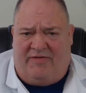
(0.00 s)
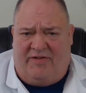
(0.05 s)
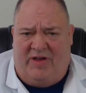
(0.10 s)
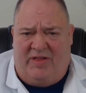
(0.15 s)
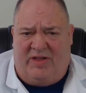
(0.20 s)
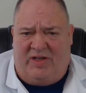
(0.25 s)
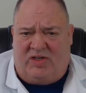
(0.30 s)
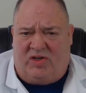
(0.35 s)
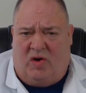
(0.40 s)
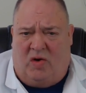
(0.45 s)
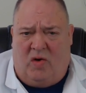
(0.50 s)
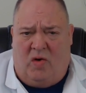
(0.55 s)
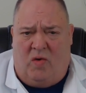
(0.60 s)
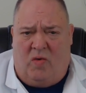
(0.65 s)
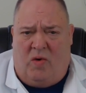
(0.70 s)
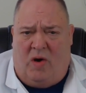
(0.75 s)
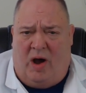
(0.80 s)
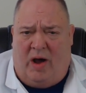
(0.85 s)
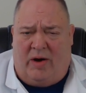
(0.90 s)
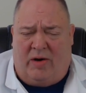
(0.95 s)
and this whole
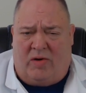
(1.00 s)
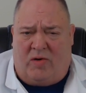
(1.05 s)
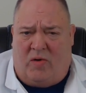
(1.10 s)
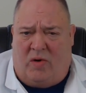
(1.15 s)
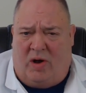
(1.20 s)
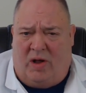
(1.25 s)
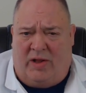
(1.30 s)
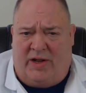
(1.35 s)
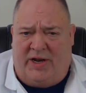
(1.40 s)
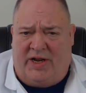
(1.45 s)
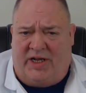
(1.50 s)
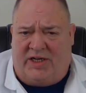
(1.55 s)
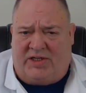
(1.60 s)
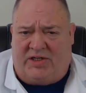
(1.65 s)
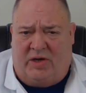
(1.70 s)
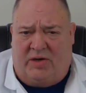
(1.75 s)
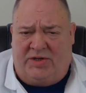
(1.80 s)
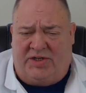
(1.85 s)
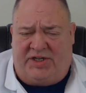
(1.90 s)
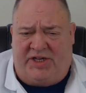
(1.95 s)
Water Quality
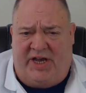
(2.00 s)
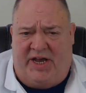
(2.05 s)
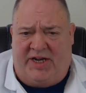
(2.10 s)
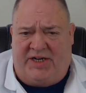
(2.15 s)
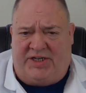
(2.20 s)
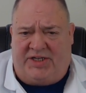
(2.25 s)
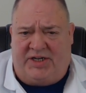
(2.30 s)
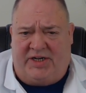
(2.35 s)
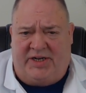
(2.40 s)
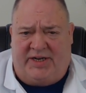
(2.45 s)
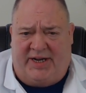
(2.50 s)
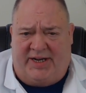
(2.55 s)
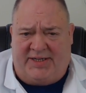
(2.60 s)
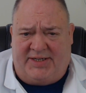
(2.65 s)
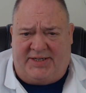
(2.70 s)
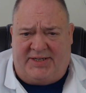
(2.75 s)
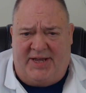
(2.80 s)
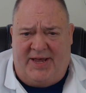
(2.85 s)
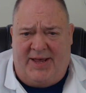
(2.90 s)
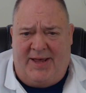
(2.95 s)
Association
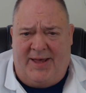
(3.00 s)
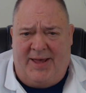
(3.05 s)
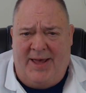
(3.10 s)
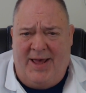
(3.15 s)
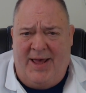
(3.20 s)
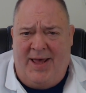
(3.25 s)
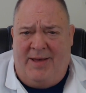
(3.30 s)
testing,